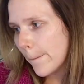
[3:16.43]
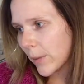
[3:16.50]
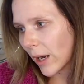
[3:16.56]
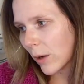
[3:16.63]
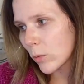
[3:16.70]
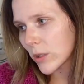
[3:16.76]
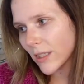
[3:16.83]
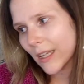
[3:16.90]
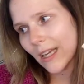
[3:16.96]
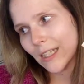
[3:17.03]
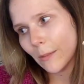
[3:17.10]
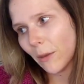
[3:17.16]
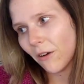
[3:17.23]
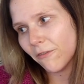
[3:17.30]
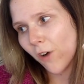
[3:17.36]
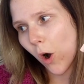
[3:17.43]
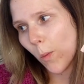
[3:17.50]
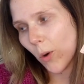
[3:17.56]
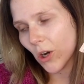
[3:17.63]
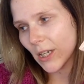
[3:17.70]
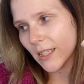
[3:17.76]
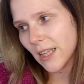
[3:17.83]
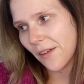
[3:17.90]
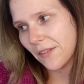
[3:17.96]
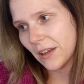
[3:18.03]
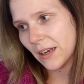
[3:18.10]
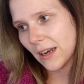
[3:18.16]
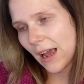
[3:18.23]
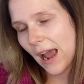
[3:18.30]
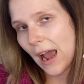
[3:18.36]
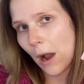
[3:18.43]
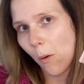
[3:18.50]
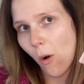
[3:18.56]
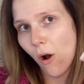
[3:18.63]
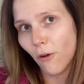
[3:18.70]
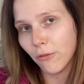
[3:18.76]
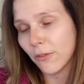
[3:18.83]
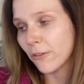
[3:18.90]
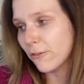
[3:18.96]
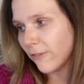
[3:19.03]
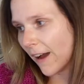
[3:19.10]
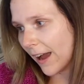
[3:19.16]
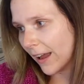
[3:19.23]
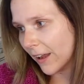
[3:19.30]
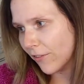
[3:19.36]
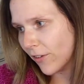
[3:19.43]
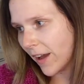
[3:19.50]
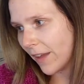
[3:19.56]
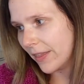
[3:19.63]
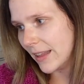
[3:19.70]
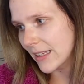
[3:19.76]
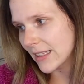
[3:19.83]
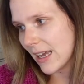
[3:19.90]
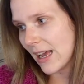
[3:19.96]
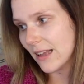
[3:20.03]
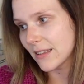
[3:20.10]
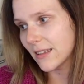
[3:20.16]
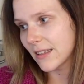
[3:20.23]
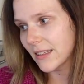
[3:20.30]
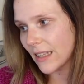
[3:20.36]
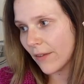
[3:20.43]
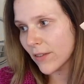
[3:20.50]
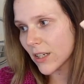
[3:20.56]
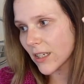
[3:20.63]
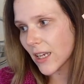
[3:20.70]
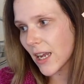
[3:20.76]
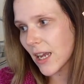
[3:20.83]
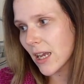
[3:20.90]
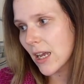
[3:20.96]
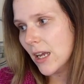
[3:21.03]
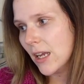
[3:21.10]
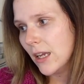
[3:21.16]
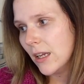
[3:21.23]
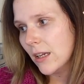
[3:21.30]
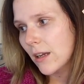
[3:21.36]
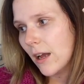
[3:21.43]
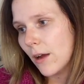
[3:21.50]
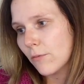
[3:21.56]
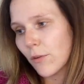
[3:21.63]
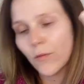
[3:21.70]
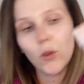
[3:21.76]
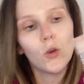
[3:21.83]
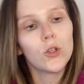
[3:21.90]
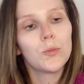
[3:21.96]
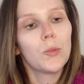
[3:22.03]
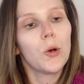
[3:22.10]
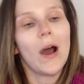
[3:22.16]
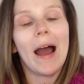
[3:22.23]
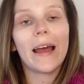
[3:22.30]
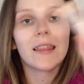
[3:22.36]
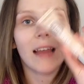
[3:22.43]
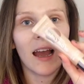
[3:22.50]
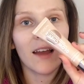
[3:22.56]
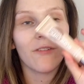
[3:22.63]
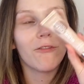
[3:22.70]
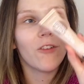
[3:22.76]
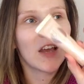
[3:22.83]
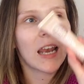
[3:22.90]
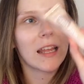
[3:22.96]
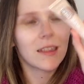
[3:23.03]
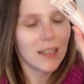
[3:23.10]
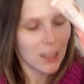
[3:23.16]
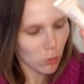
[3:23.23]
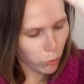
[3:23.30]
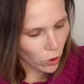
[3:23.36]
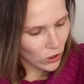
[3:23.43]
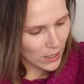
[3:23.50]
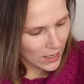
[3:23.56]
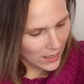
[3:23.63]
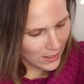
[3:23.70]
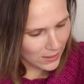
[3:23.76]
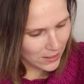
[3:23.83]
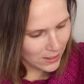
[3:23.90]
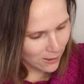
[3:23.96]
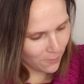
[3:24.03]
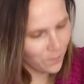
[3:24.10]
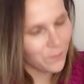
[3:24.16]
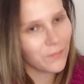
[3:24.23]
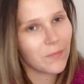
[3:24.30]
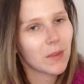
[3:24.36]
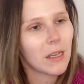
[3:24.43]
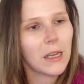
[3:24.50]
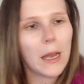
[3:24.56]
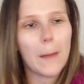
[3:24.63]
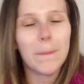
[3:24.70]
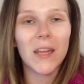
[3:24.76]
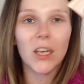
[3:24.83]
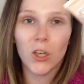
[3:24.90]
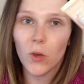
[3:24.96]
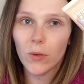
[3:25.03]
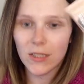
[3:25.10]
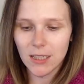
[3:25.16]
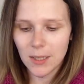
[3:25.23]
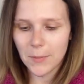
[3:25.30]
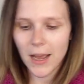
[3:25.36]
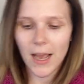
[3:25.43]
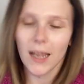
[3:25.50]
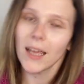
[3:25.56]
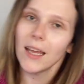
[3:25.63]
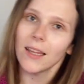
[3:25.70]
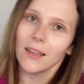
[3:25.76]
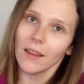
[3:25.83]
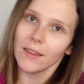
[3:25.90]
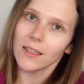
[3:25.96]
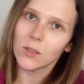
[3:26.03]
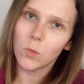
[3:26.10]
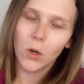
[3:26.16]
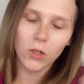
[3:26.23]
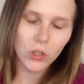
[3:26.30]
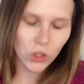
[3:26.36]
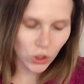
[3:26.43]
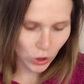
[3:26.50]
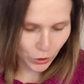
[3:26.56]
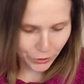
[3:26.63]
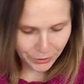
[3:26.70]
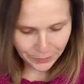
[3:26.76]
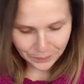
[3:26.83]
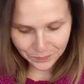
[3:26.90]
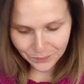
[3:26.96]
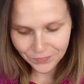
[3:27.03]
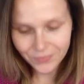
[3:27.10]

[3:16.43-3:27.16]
But I would say it's about 4.7 out of 5, and this has 70 reviews, but I feel like this one is a bit newer to the market than this one, so